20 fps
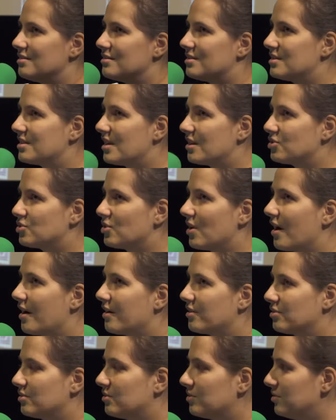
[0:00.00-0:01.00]
such
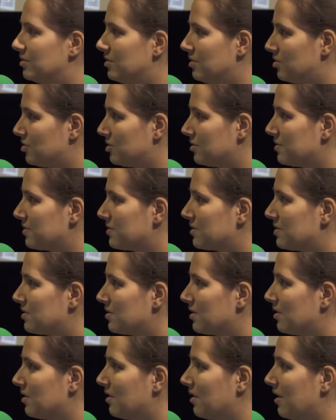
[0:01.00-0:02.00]
hard
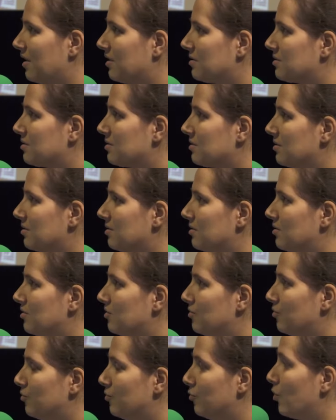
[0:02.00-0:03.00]
conditions as
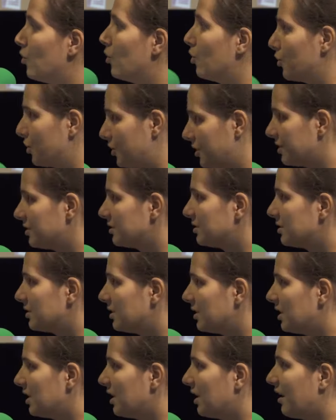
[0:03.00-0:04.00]
war.
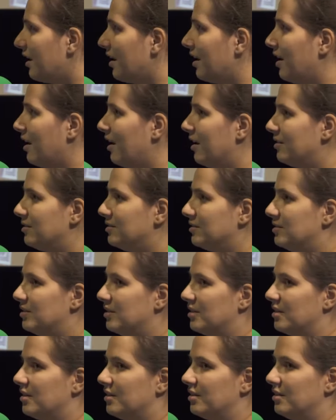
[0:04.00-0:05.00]
And
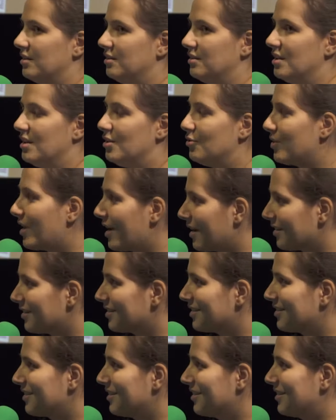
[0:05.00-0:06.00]
in Iraq,